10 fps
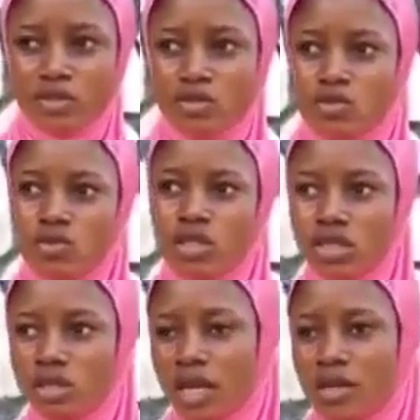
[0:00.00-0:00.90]

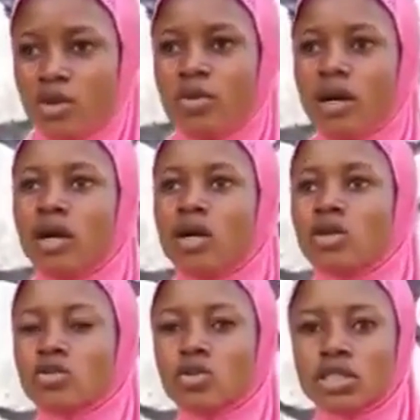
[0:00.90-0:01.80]
But
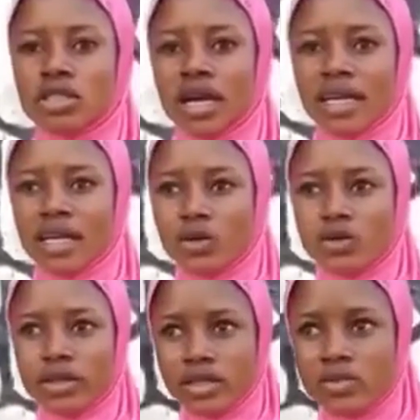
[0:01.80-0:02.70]
I'm going to
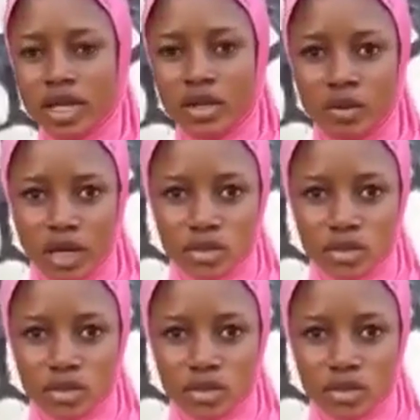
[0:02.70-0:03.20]
drop the